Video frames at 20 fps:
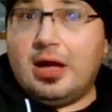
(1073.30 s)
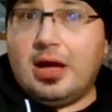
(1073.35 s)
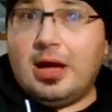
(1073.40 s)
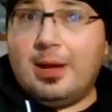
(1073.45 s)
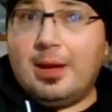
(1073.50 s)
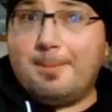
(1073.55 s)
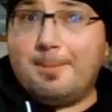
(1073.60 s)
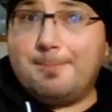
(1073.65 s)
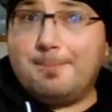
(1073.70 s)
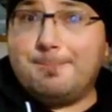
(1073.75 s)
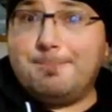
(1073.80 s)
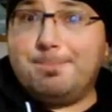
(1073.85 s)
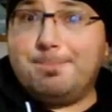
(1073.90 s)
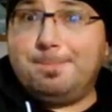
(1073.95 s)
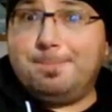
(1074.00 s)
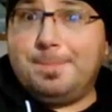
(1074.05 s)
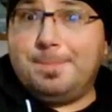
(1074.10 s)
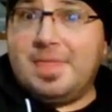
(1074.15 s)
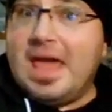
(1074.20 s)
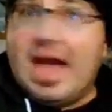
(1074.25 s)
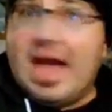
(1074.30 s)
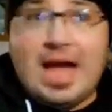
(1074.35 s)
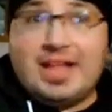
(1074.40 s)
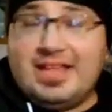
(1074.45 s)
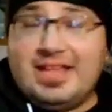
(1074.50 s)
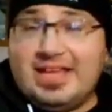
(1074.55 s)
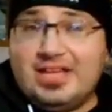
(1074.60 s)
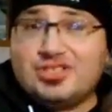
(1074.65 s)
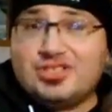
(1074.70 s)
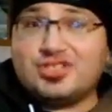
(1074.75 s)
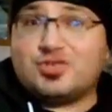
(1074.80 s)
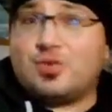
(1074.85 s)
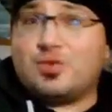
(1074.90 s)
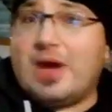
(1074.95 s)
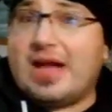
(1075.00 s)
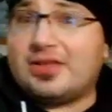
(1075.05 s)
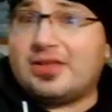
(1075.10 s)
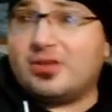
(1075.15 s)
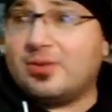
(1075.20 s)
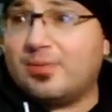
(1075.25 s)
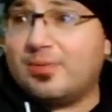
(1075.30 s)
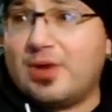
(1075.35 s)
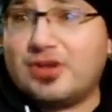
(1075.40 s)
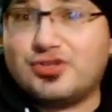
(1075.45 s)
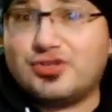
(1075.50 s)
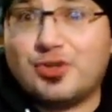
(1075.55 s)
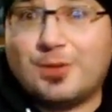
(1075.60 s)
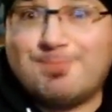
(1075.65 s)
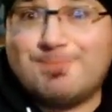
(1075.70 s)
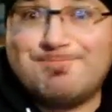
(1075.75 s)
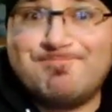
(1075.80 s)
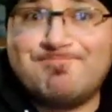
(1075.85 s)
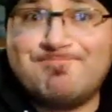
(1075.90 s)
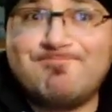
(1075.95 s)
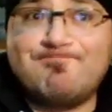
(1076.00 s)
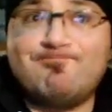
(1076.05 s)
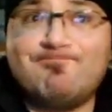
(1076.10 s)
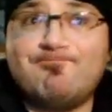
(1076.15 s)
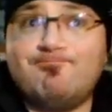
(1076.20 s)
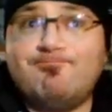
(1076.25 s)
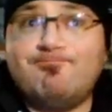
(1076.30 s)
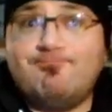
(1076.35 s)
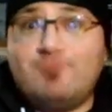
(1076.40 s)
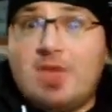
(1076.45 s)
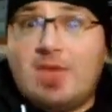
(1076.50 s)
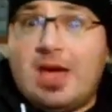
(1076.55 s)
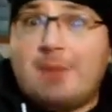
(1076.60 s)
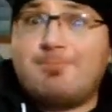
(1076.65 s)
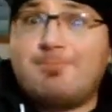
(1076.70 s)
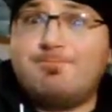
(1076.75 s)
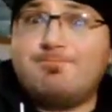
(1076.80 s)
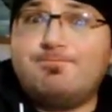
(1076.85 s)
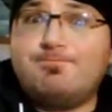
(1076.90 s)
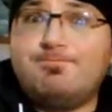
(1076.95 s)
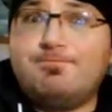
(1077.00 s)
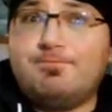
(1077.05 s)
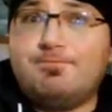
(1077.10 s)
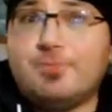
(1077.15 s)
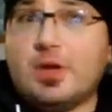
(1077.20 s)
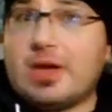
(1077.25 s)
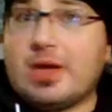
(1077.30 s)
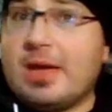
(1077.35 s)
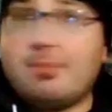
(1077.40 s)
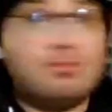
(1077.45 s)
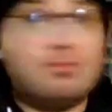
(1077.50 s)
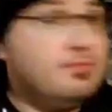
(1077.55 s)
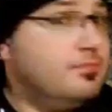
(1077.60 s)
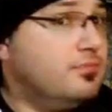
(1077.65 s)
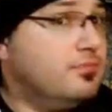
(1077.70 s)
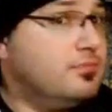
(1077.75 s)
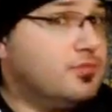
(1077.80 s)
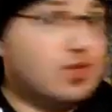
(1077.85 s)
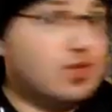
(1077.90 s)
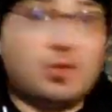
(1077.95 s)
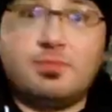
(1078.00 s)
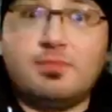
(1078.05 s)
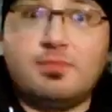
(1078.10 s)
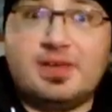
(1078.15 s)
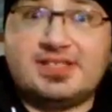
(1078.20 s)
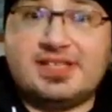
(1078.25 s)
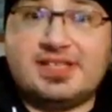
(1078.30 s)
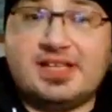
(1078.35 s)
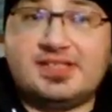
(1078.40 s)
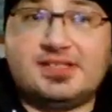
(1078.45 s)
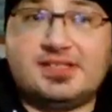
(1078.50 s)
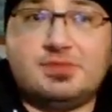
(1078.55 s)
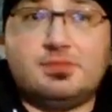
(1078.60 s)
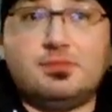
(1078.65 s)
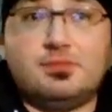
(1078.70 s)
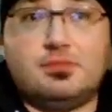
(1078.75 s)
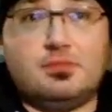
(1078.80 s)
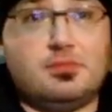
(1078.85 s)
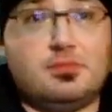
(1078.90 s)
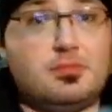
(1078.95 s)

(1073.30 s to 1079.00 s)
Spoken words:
Um, yeah, I think he just cracked under pressure. Yeah, okay, sure, makes sense.